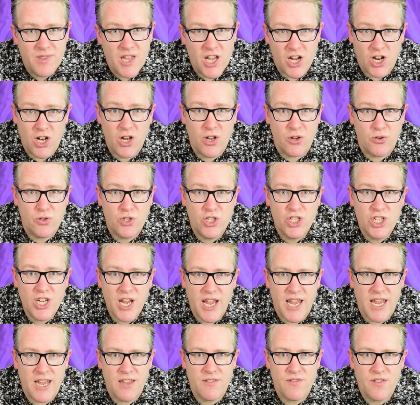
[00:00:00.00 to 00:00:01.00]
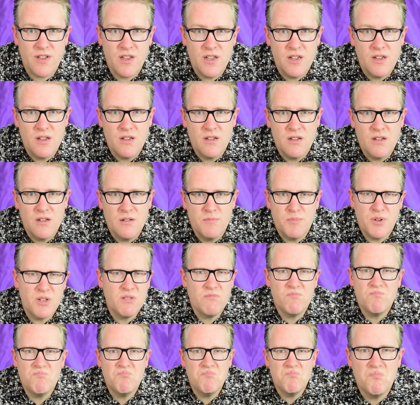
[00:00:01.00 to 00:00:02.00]
A Close Shave.
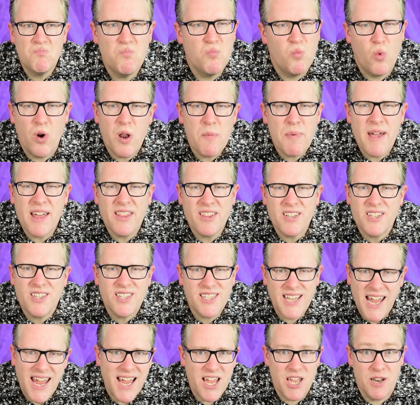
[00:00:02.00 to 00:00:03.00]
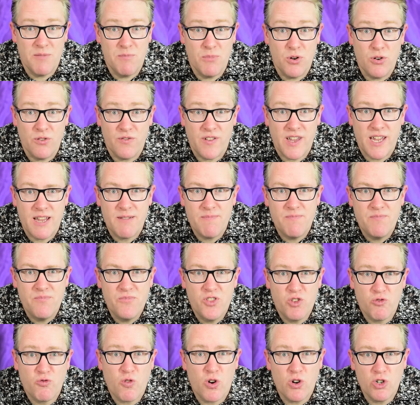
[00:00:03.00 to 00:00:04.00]
But what about the second movie,
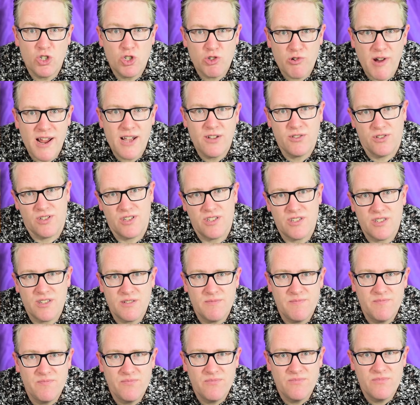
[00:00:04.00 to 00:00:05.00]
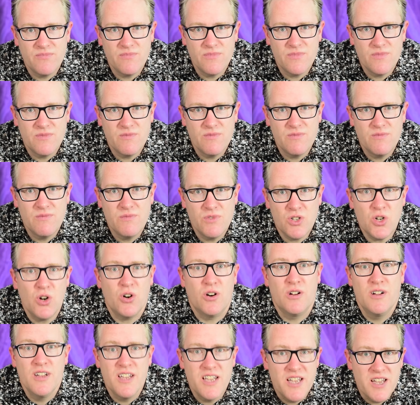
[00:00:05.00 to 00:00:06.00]
The Wrong Trousers?
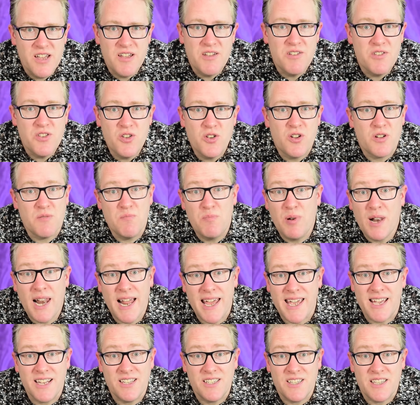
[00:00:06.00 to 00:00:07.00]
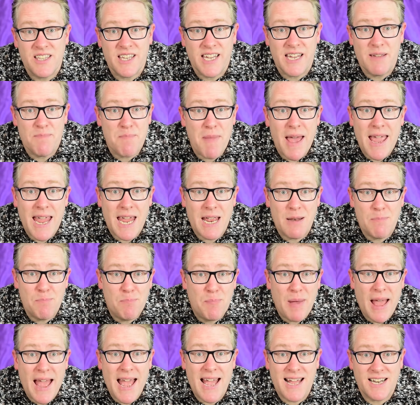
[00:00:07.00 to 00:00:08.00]
Sure, you can play as the main
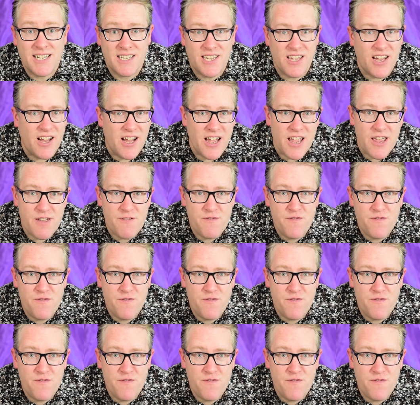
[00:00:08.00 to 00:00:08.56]
bad guy,